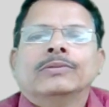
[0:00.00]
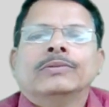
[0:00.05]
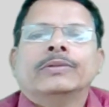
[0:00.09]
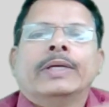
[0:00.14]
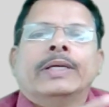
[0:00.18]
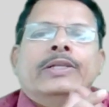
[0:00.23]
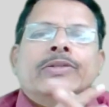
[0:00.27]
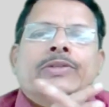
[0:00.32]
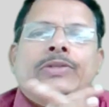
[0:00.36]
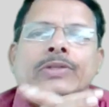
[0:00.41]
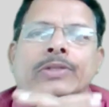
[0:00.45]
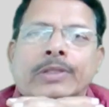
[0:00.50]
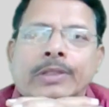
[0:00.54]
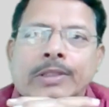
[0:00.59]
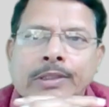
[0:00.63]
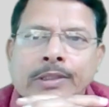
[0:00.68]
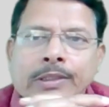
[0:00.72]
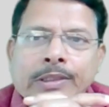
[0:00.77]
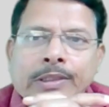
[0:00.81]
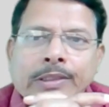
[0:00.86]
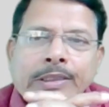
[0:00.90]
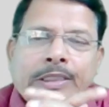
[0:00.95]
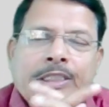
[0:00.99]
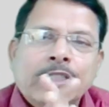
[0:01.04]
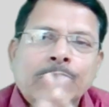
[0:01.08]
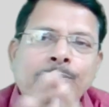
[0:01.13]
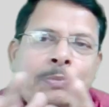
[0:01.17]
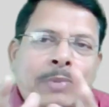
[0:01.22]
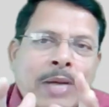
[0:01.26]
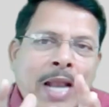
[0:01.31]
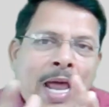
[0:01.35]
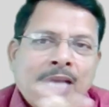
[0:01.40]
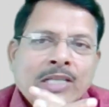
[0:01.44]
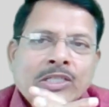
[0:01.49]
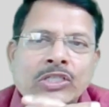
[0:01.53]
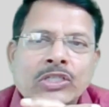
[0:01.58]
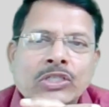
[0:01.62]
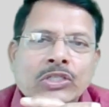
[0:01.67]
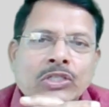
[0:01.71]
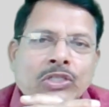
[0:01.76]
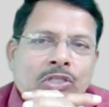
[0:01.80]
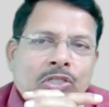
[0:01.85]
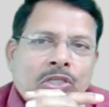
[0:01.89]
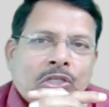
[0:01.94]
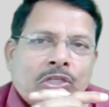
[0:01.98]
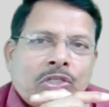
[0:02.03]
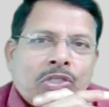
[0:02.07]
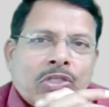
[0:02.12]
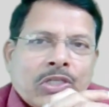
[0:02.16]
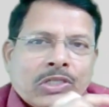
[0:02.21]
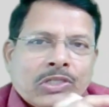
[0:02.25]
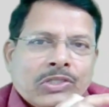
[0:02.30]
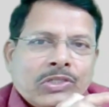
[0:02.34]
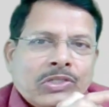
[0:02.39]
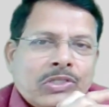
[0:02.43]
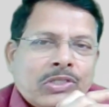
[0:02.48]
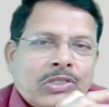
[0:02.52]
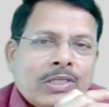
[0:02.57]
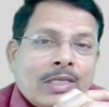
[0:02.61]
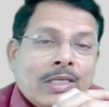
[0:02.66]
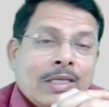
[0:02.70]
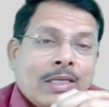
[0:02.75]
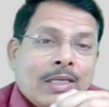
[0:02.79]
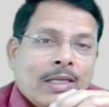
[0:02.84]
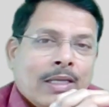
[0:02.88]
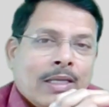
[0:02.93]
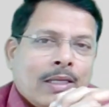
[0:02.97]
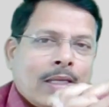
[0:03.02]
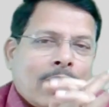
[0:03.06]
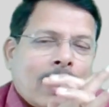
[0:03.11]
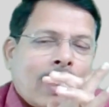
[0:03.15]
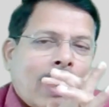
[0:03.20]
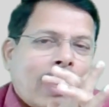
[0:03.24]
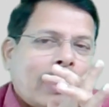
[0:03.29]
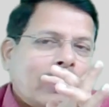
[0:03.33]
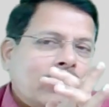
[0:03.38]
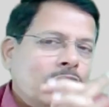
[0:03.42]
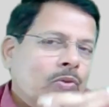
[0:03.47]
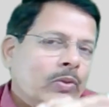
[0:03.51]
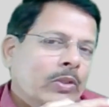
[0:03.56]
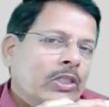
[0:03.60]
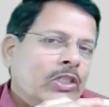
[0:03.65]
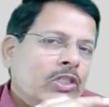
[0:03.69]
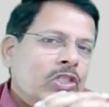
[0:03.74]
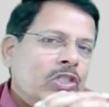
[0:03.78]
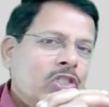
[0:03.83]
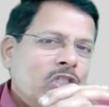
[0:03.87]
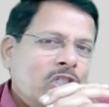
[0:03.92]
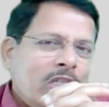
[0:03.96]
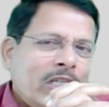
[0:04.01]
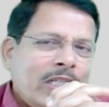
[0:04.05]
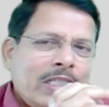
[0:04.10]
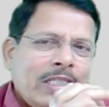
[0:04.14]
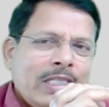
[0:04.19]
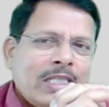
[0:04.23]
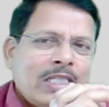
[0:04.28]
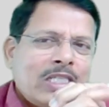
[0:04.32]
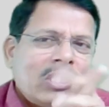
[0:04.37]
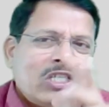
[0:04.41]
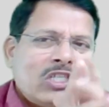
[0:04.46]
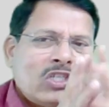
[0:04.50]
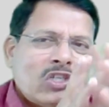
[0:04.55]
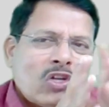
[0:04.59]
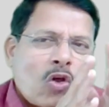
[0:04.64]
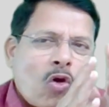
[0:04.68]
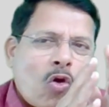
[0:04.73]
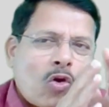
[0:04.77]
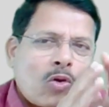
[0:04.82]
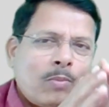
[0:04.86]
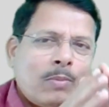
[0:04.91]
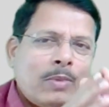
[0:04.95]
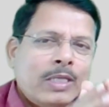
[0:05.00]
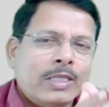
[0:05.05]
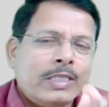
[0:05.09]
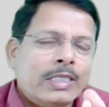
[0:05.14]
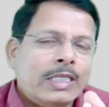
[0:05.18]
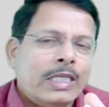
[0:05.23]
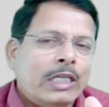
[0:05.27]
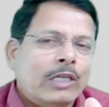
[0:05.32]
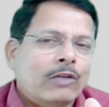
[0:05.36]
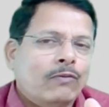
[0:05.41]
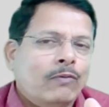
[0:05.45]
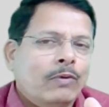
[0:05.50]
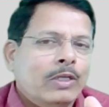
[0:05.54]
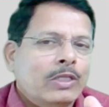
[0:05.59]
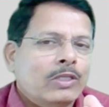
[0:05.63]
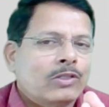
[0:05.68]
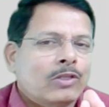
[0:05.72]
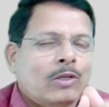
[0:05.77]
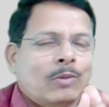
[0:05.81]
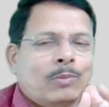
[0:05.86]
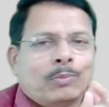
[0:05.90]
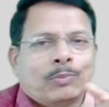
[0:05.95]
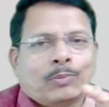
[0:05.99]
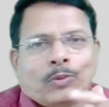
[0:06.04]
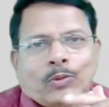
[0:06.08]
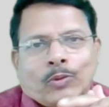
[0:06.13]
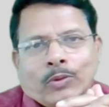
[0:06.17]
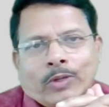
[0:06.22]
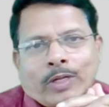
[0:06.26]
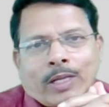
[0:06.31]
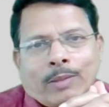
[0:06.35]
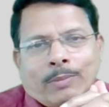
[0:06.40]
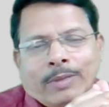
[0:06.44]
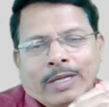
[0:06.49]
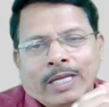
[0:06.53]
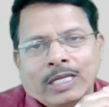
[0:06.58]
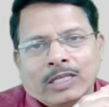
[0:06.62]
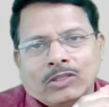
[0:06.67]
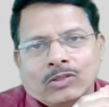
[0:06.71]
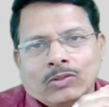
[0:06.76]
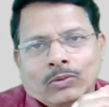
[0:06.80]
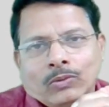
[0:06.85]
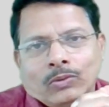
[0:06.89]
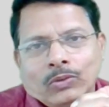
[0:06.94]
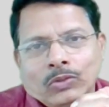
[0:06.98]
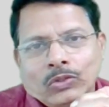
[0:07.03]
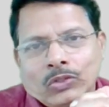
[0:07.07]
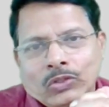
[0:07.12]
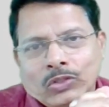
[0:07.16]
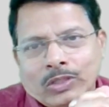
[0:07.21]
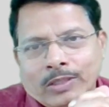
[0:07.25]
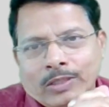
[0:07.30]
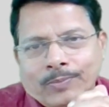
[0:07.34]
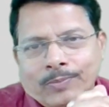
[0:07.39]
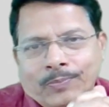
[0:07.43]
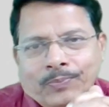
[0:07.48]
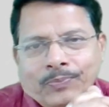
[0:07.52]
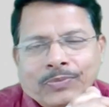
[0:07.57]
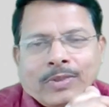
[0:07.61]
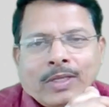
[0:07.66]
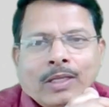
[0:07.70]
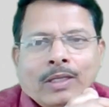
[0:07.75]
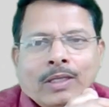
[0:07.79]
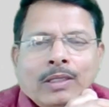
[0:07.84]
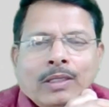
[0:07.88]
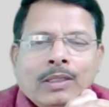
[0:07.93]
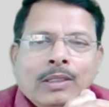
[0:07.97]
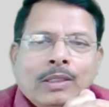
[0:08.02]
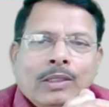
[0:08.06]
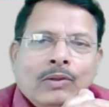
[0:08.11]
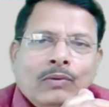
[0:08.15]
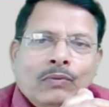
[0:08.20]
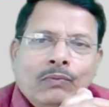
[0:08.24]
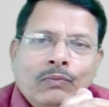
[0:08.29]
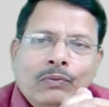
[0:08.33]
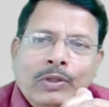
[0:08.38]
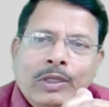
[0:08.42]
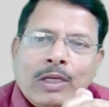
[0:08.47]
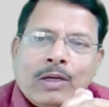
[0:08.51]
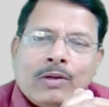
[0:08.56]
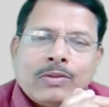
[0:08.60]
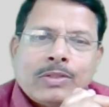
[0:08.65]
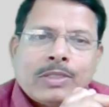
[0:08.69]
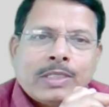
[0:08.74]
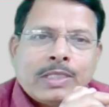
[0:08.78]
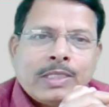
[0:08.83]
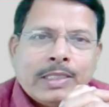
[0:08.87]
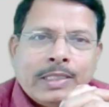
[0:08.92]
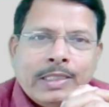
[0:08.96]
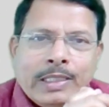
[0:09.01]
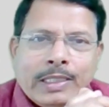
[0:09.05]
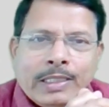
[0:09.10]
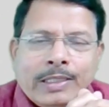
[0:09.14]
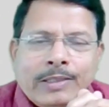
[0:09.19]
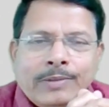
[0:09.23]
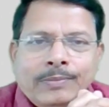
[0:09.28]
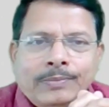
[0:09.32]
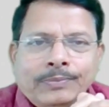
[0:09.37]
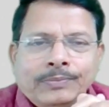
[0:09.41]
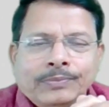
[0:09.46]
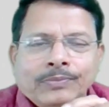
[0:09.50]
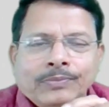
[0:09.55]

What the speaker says: Friends, these branch instructions actually changes normal sequence of program execution. We have studied